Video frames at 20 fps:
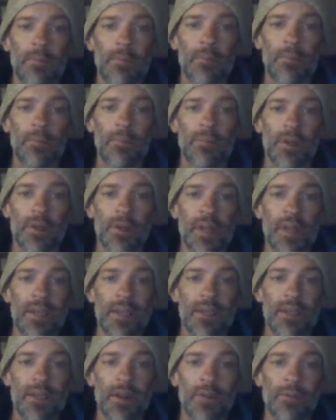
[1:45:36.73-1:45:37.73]

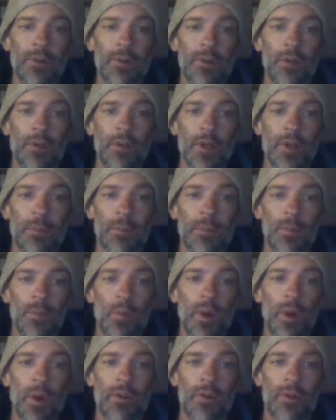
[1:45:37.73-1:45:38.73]
precise enough to
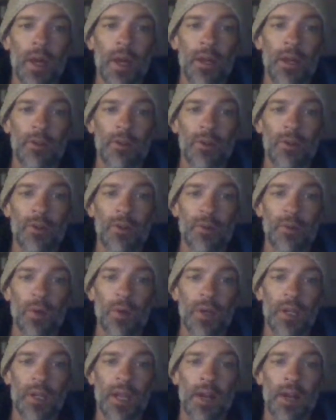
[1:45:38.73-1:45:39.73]
determine whether or not
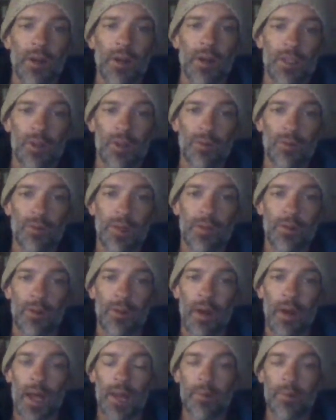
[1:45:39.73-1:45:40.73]
TRAPPIST-1 carried its
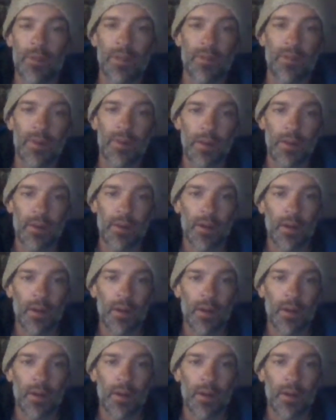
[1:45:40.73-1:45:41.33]
original atmosphere.